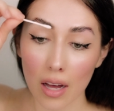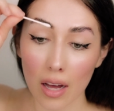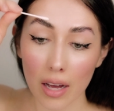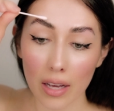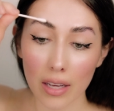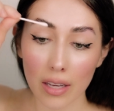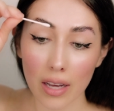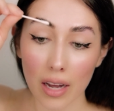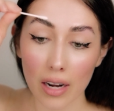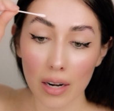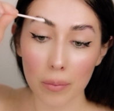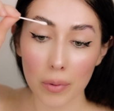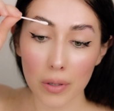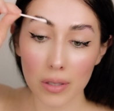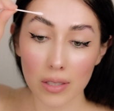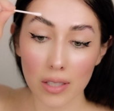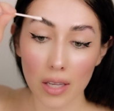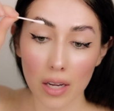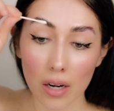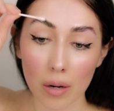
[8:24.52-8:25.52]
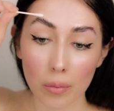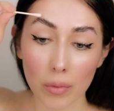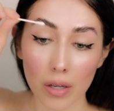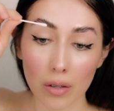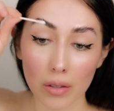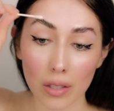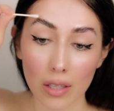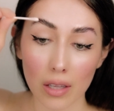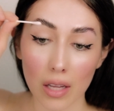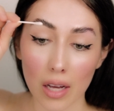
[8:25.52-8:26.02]
I got a bit scared, I'm
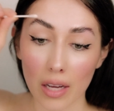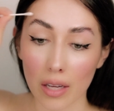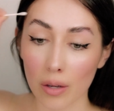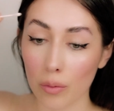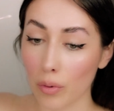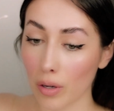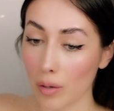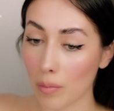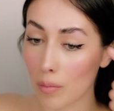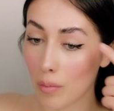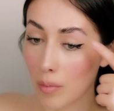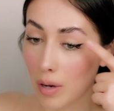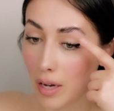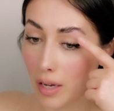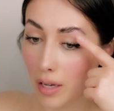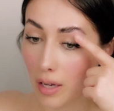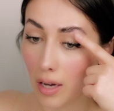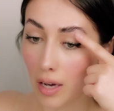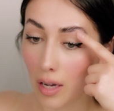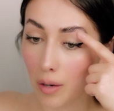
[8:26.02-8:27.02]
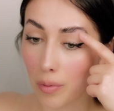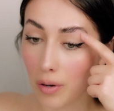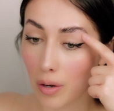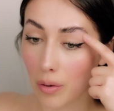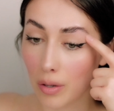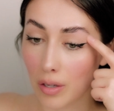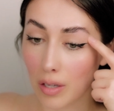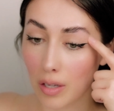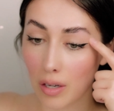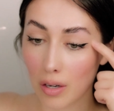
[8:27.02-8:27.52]
not gonna lie, when my
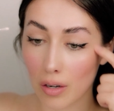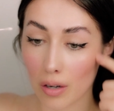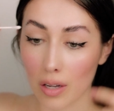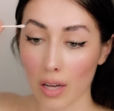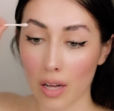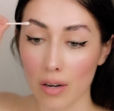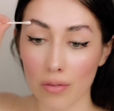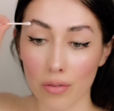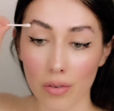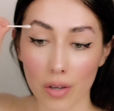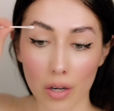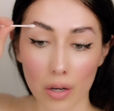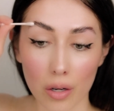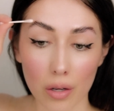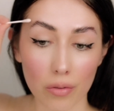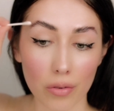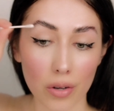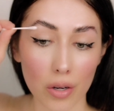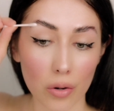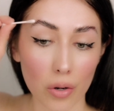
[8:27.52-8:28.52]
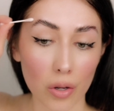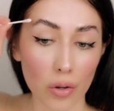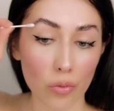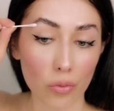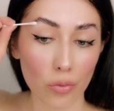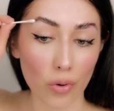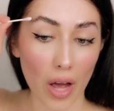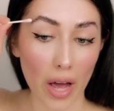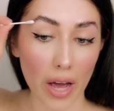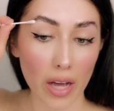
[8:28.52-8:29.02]
eyebrow here got very, very
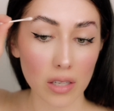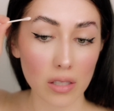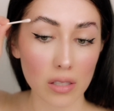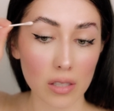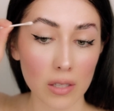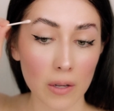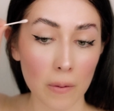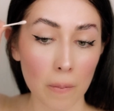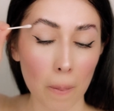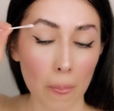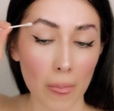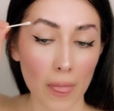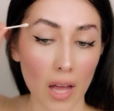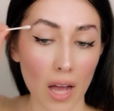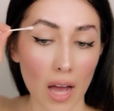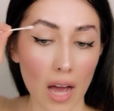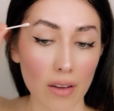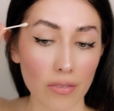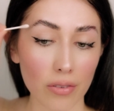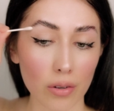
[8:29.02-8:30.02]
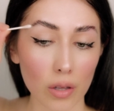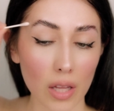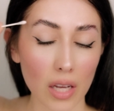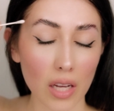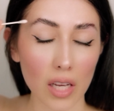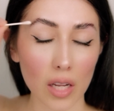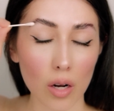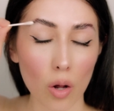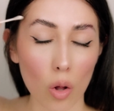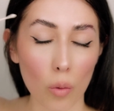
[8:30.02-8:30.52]
red. I feel
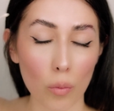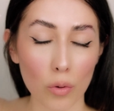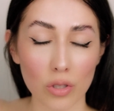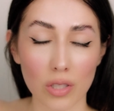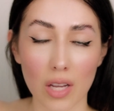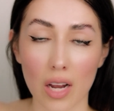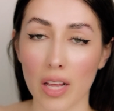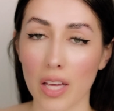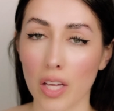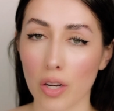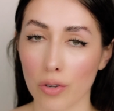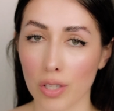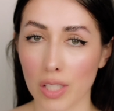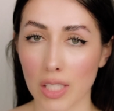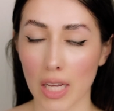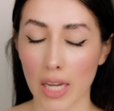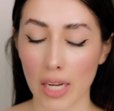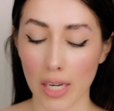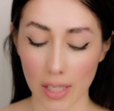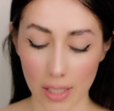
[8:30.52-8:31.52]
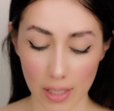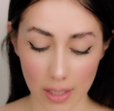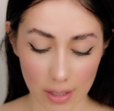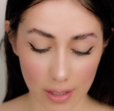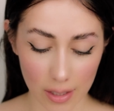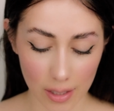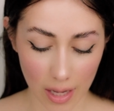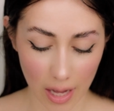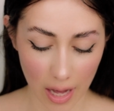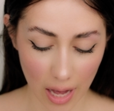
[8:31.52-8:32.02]
like it almost got
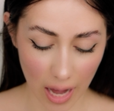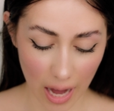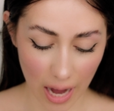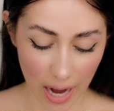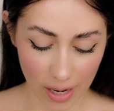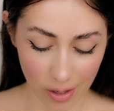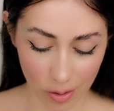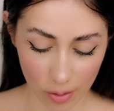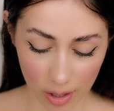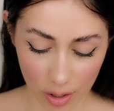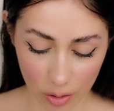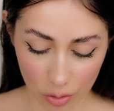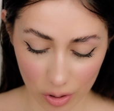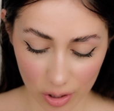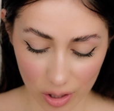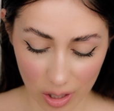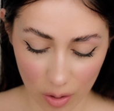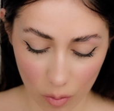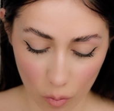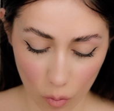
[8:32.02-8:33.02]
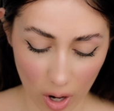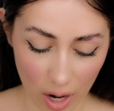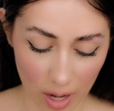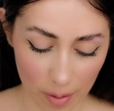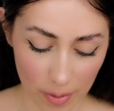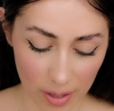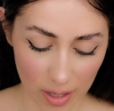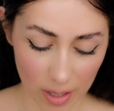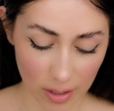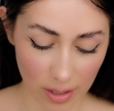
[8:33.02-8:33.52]
irritated. I don't understand why,
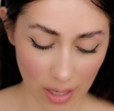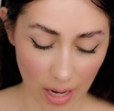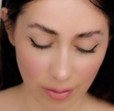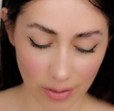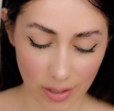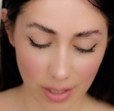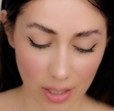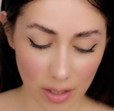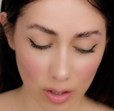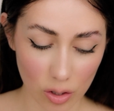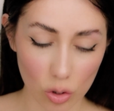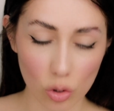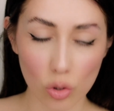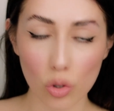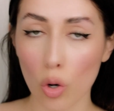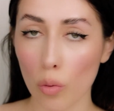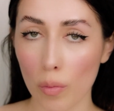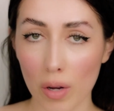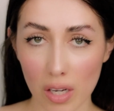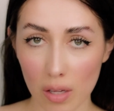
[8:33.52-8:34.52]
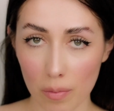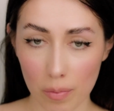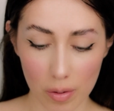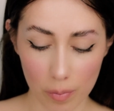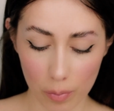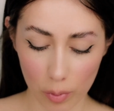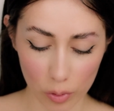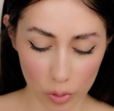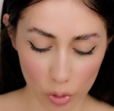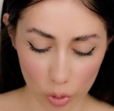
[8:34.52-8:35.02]
because I've seen so many
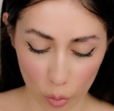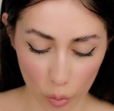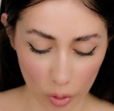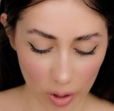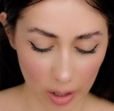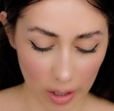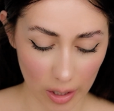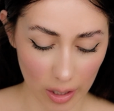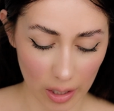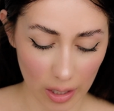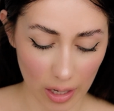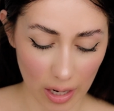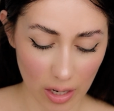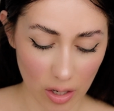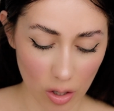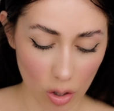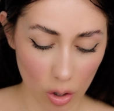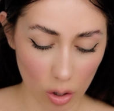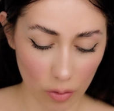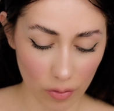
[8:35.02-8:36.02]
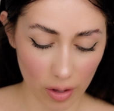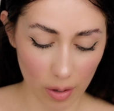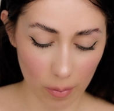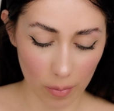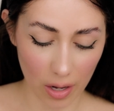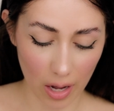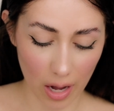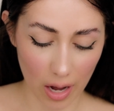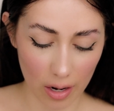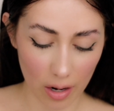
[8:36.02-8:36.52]
people doing it and none of
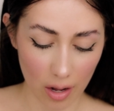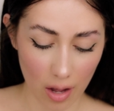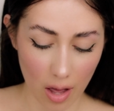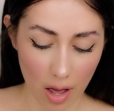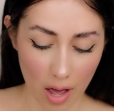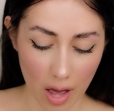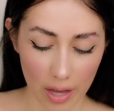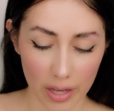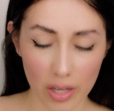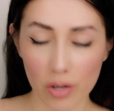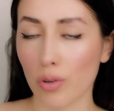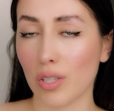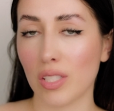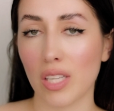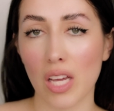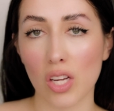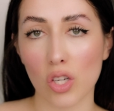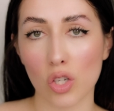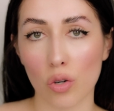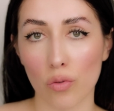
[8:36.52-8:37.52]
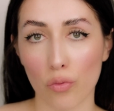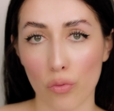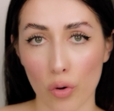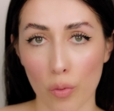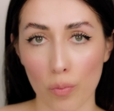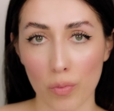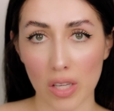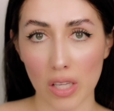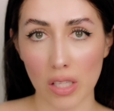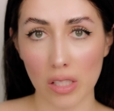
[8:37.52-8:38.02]
them got irritation
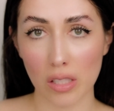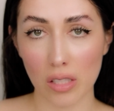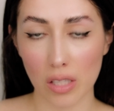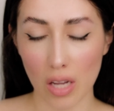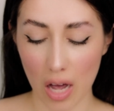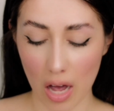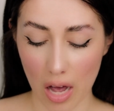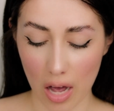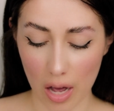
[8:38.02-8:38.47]
from these